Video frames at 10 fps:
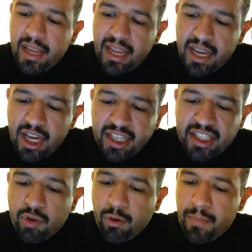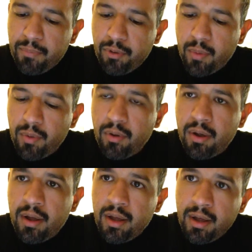He cuts a great promo
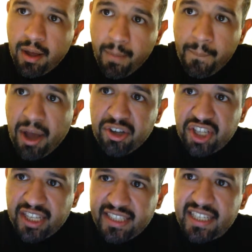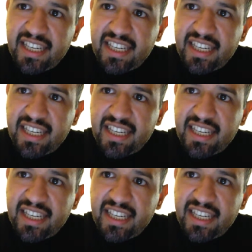about John Cena.